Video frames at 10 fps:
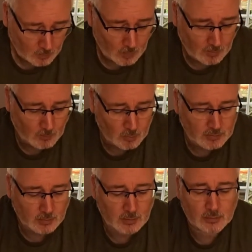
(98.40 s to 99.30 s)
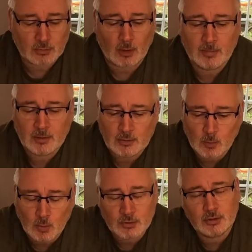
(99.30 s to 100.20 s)
What I'm also going to try, because the
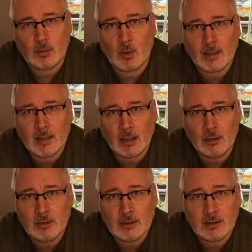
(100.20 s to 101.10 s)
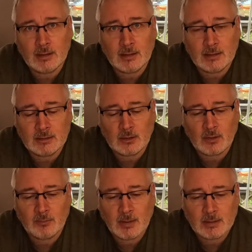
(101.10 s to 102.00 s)
water's quite coloured, is
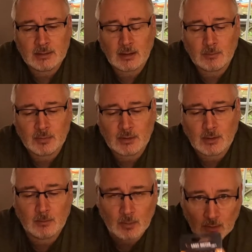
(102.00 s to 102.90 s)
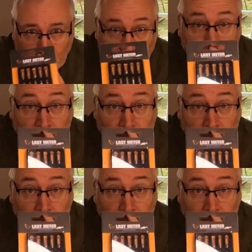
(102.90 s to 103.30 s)
I've picked up some of